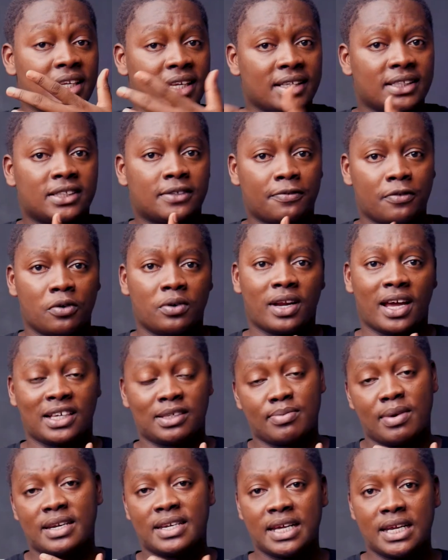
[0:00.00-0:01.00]
this phone
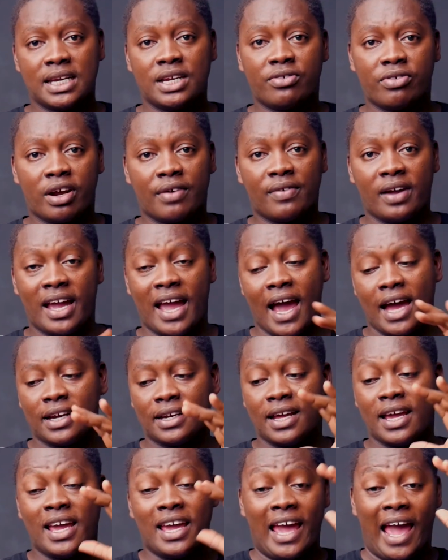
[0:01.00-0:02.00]
as my daily driver. It
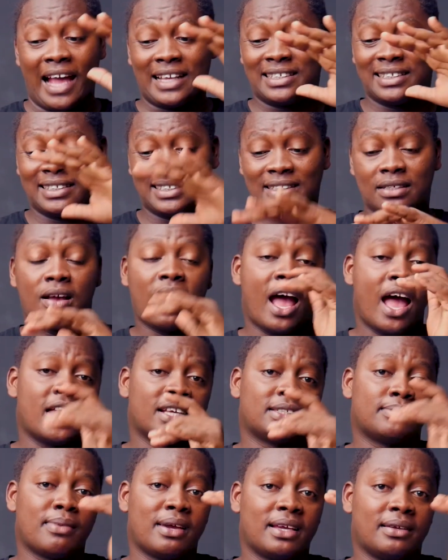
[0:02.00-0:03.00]
actually still
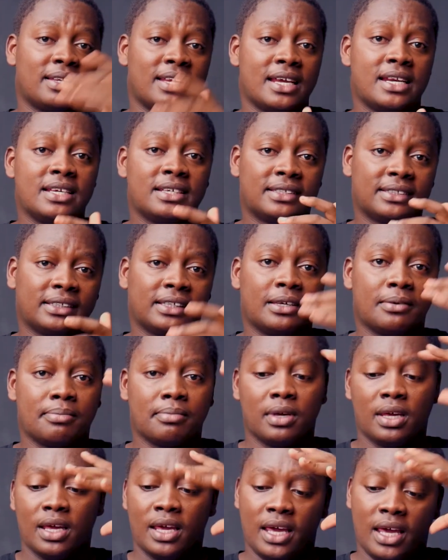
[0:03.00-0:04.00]
has my daily
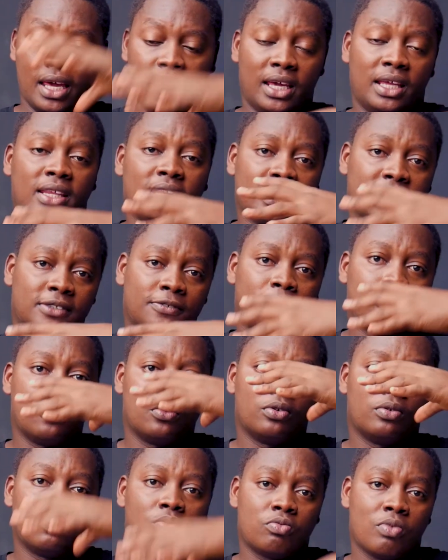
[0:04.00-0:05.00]
SIM in this
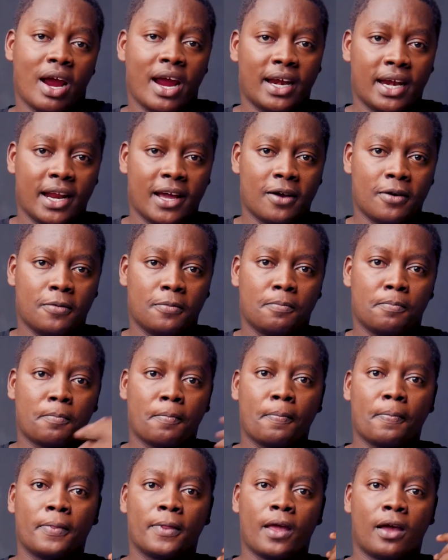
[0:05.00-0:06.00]
phone right now.
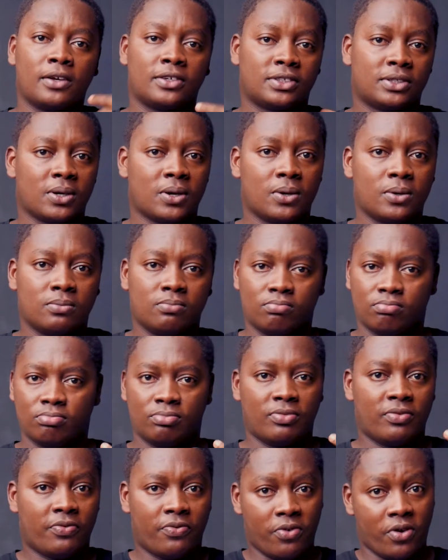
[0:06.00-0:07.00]
So
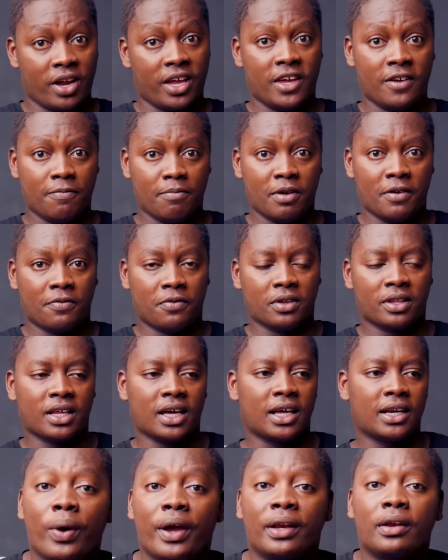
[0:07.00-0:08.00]
forgive me for
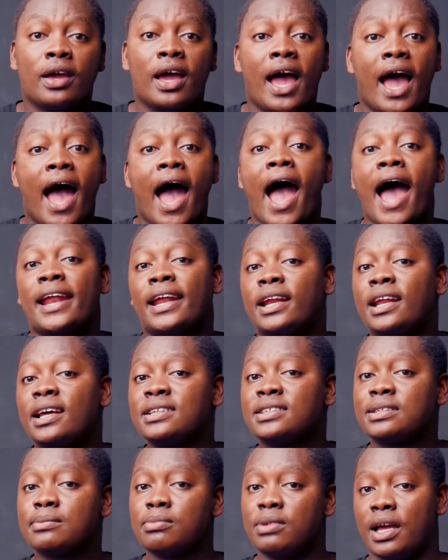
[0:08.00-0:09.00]
that. Wait, another
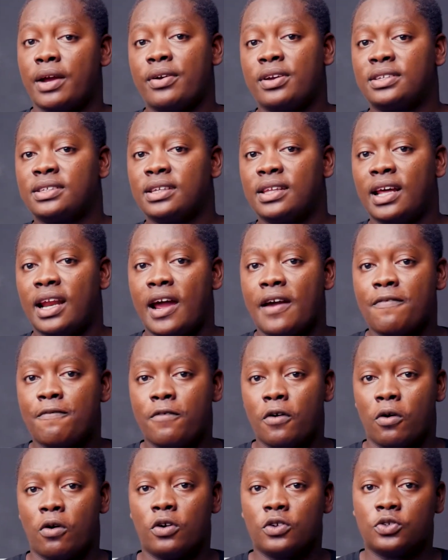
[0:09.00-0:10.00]
similarity that I
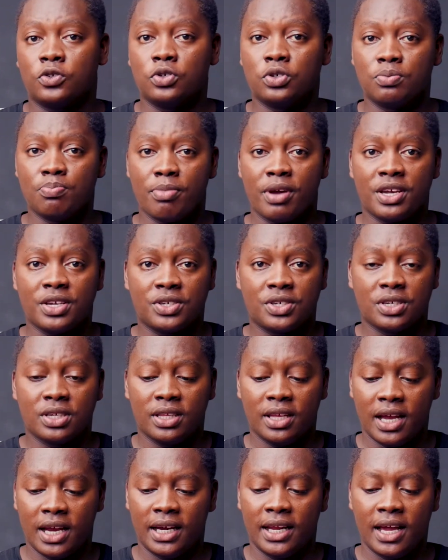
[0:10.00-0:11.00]
forgot to
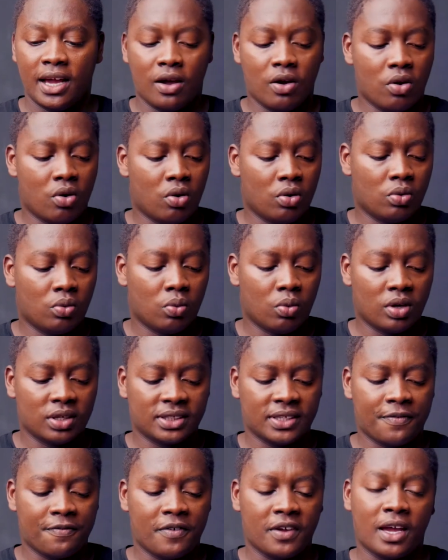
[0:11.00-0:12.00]
mention earlier on
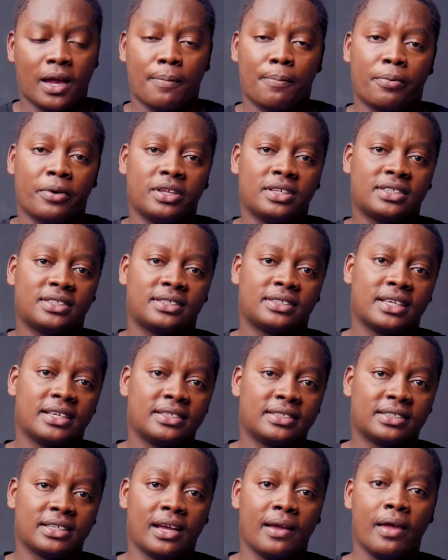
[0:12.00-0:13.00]
was the fingerprint
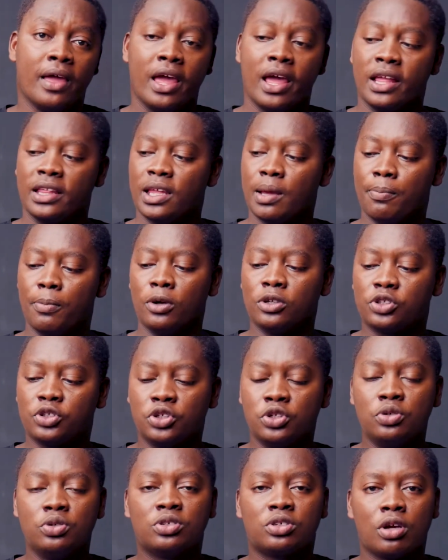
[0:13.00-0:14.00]
sensor. They both
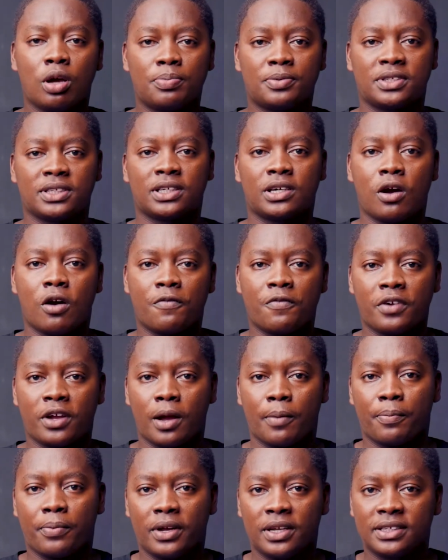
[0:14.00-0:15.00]
use optical
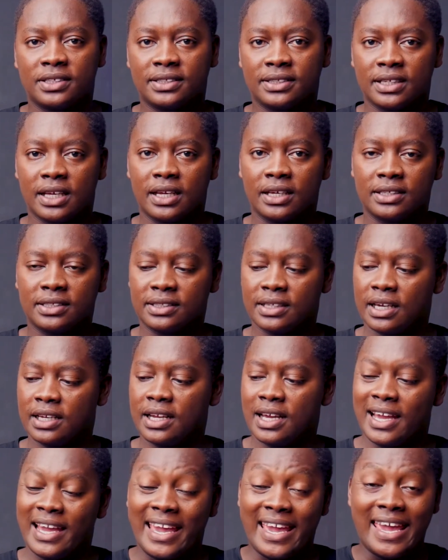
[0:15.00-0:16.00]
fingerprint
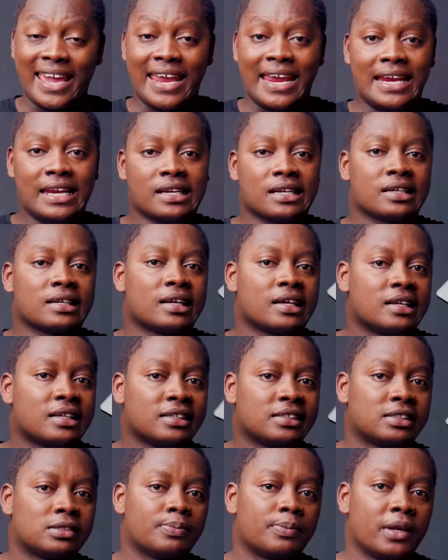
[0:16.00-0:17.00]
scanner in the
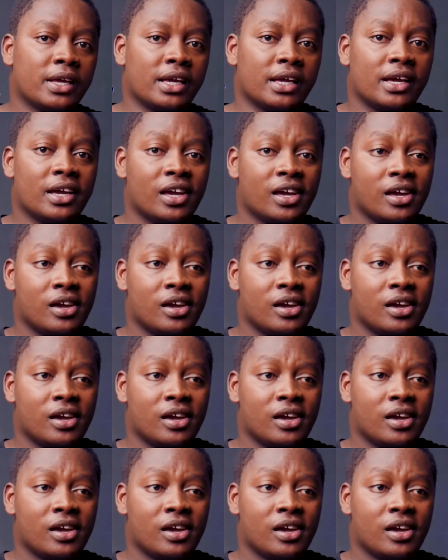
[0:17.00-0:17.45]
display,